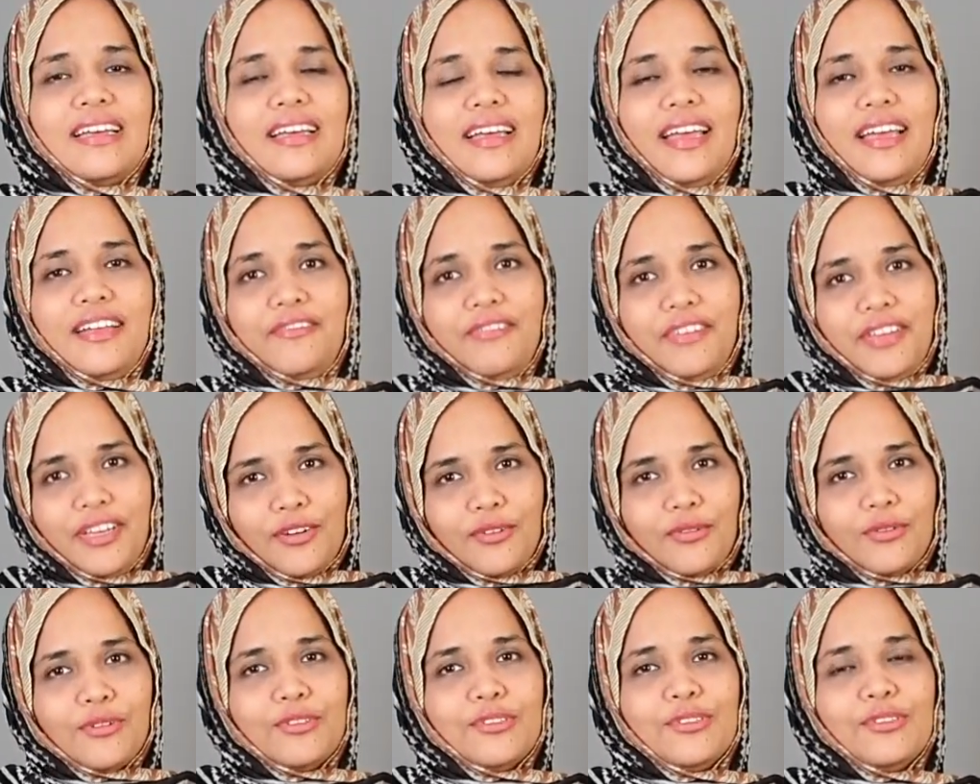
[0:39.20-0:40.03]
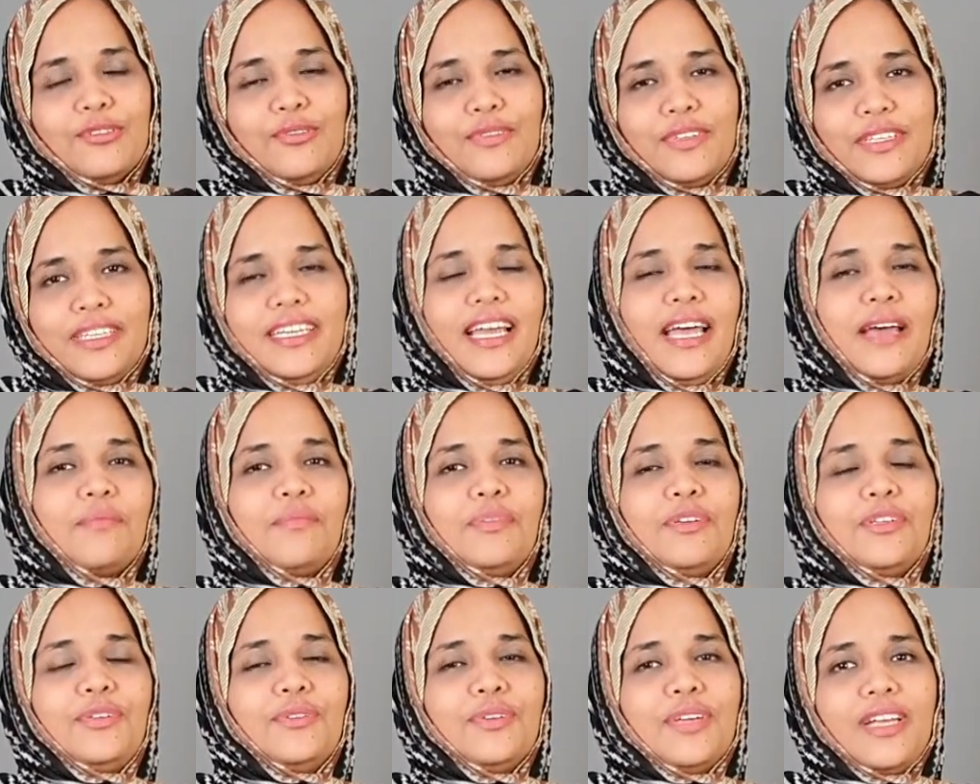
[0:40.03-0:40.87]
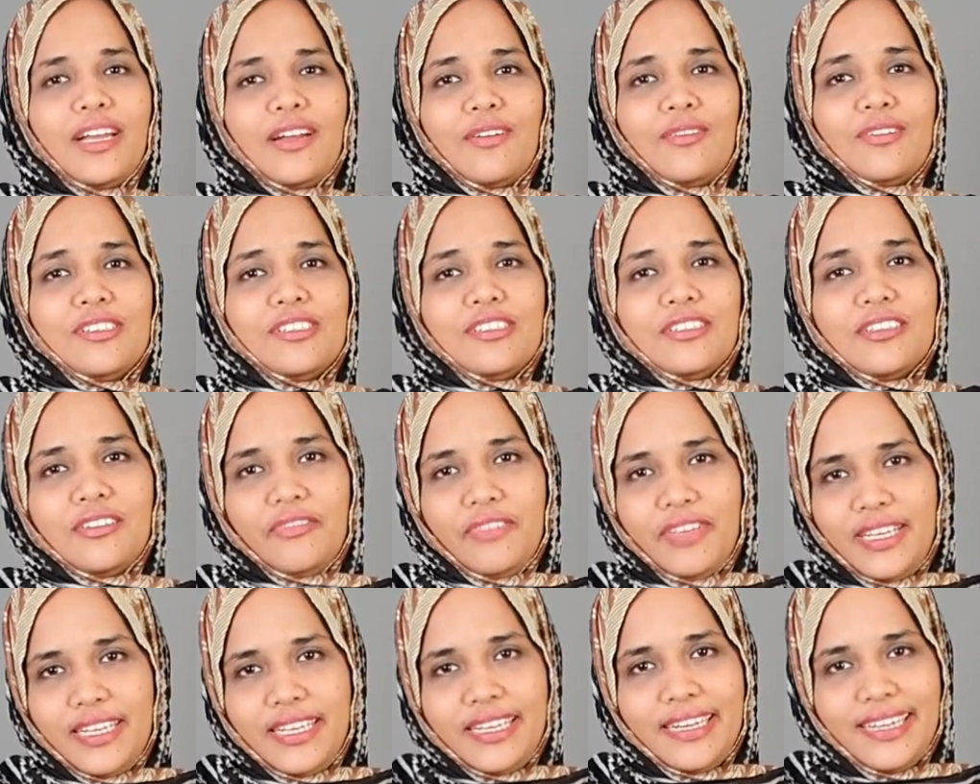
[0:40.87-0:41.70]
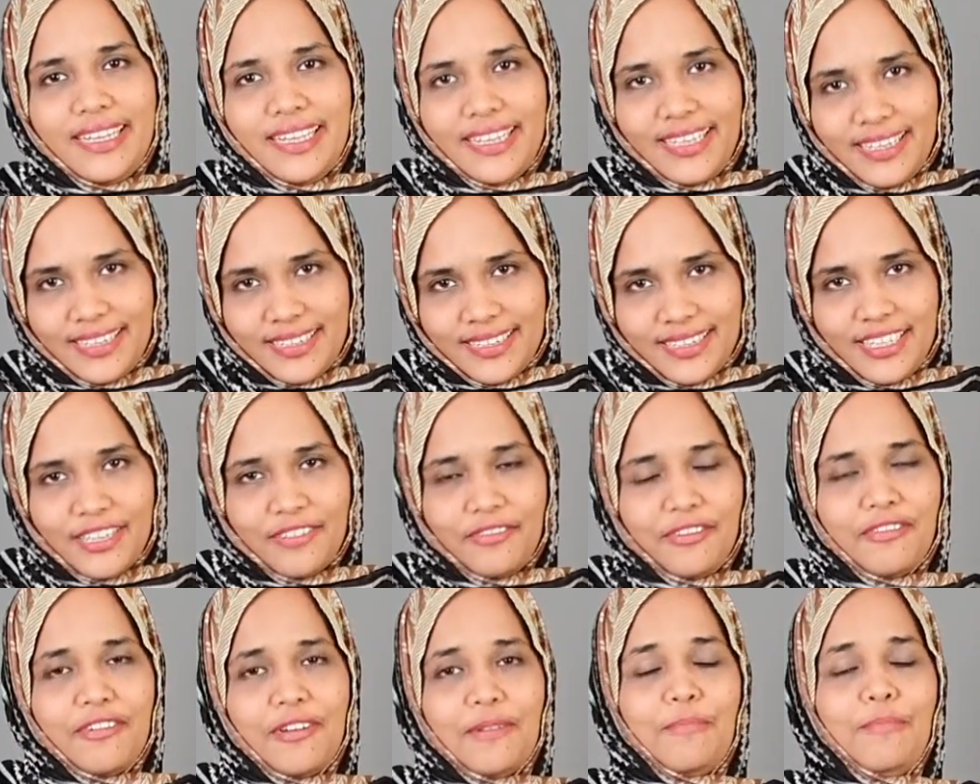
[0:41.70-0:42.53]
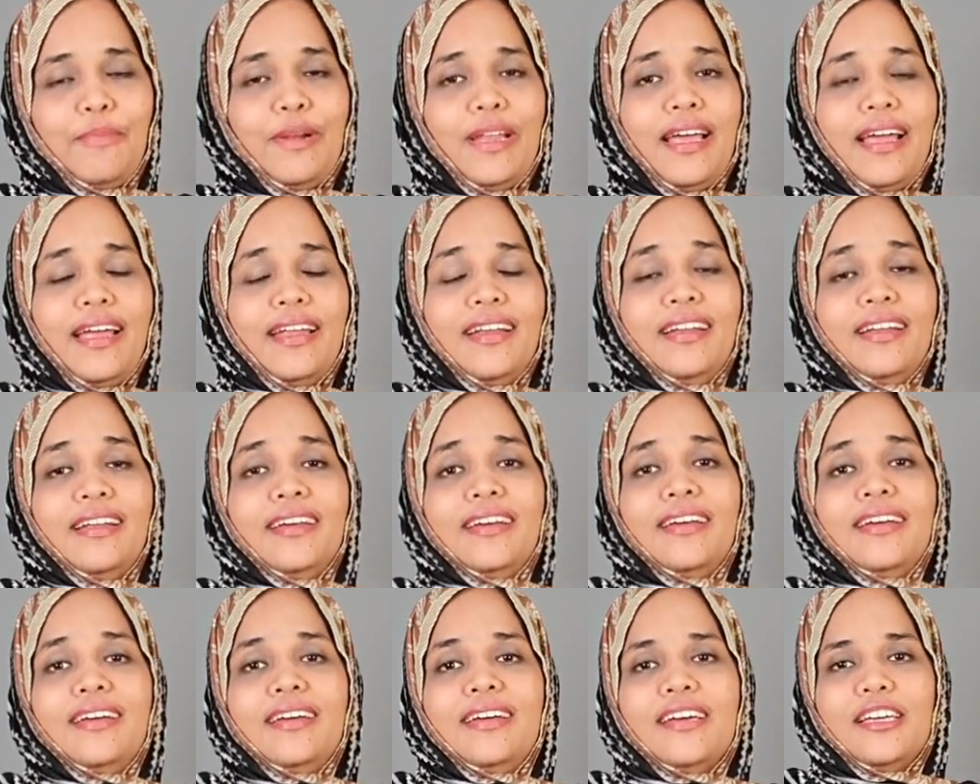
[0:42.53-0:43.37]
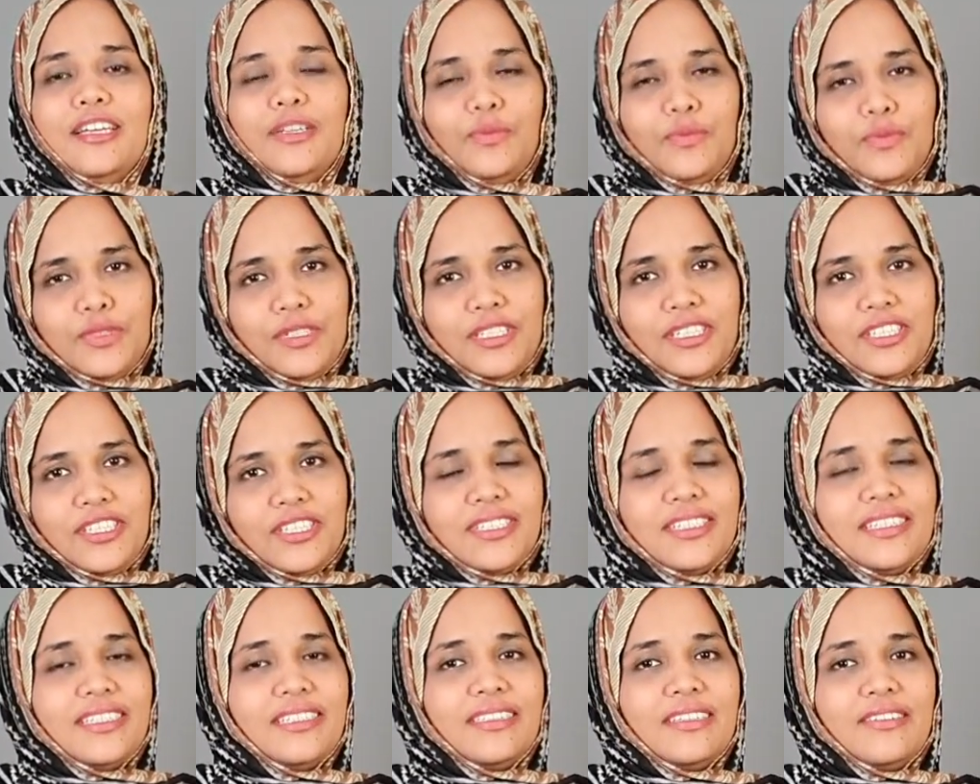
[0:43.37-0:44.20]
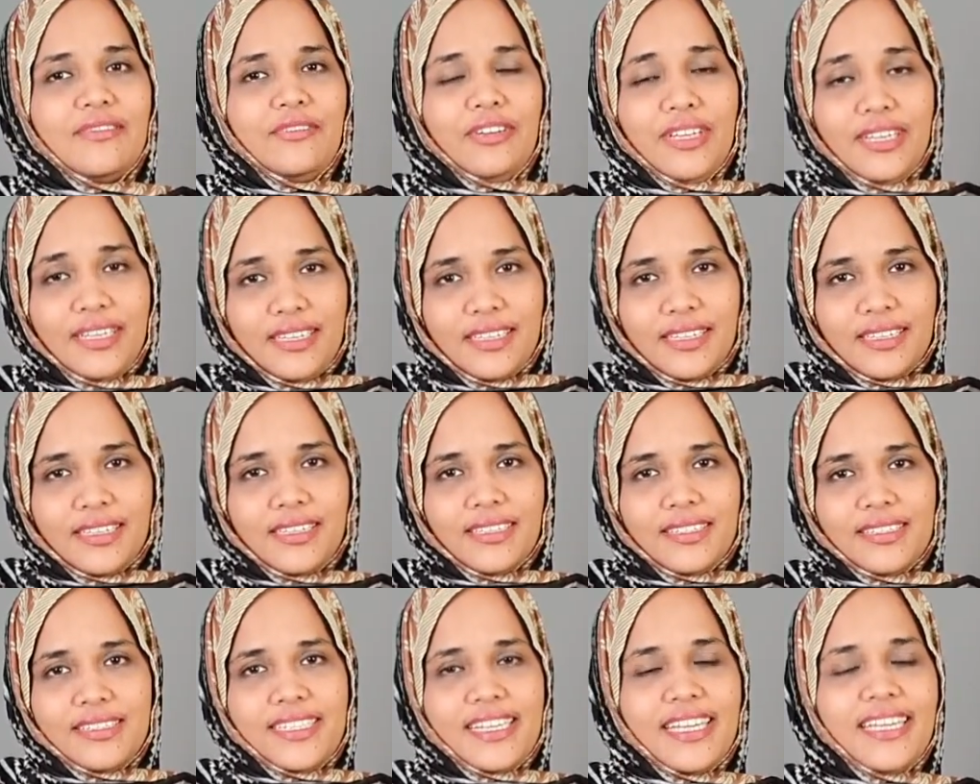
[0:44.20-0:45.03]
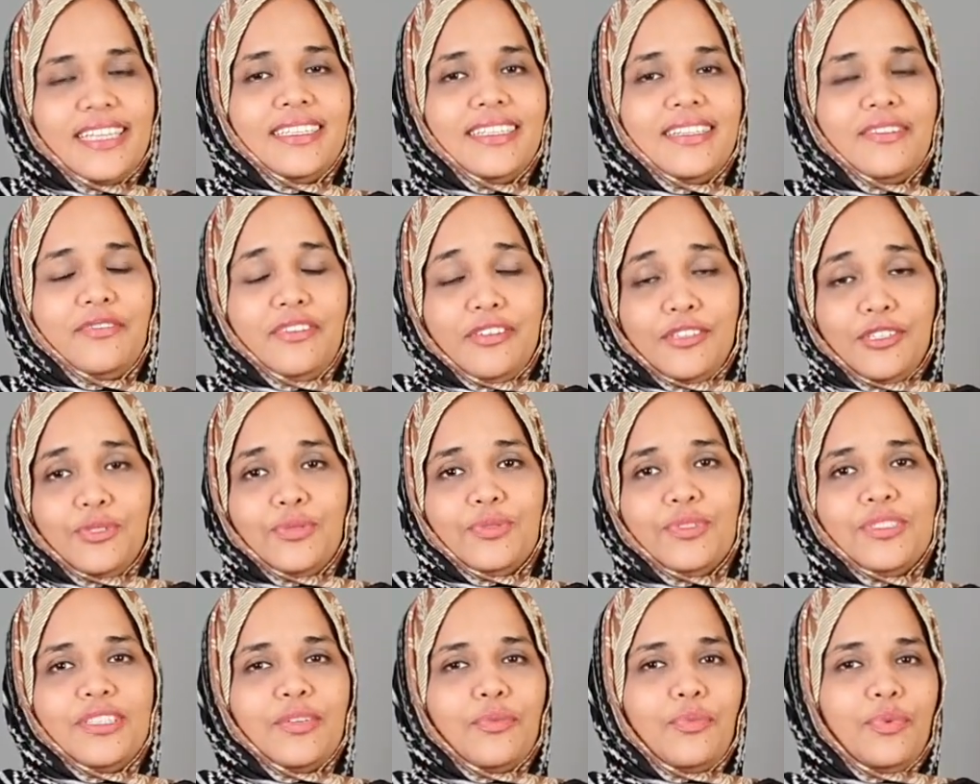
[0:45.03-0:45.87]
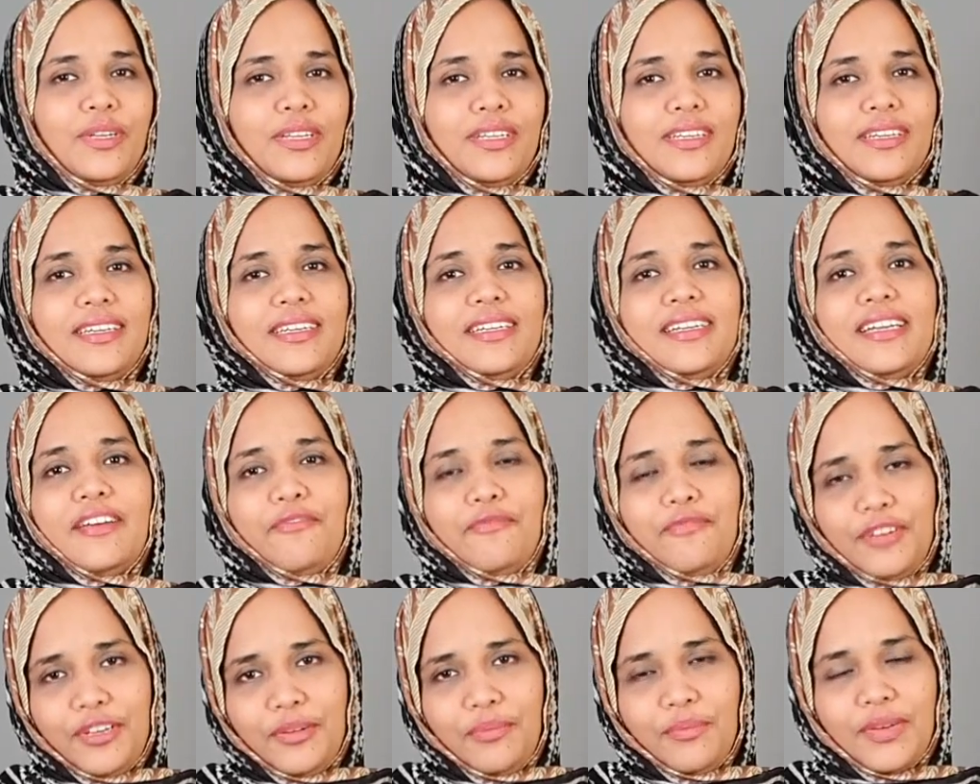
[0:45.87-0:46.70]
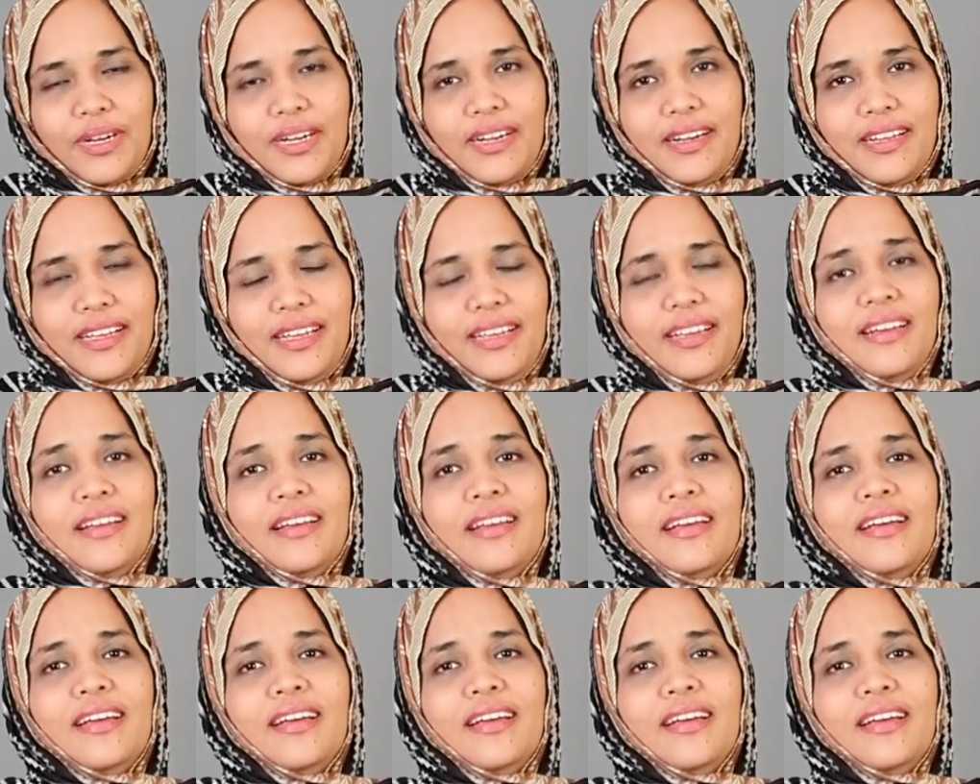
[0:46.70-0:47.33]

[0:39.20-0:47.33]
And we are also very happy to announce our weekly giveaway plan, in which we'll choose the winner in every Monday